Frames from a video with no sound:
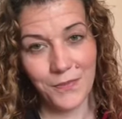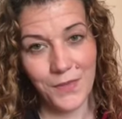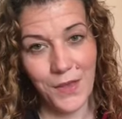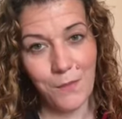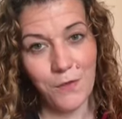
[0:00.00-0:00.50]

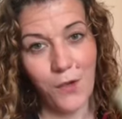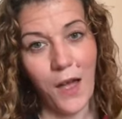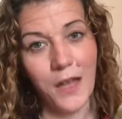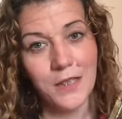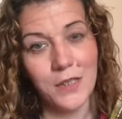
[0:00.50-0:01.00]
Then we've got
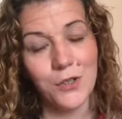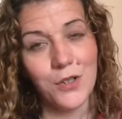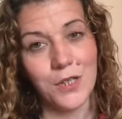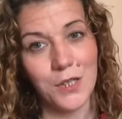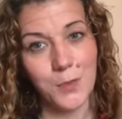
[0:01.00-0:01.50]
ideas
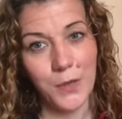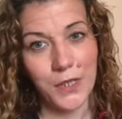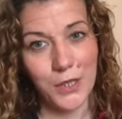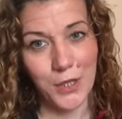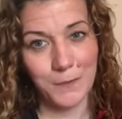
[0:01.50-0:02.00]
and
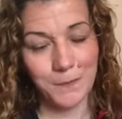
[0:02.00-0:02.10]
inspiration.